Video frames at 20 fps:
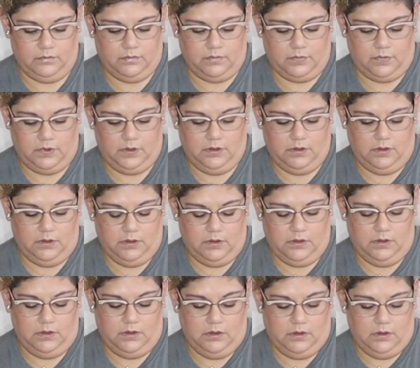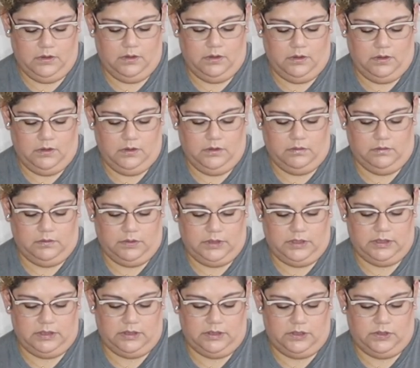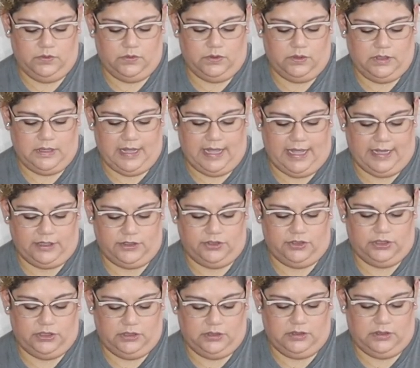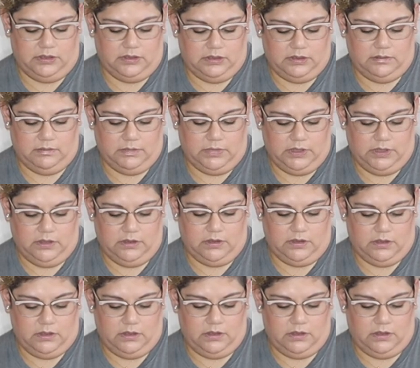What is your action this month?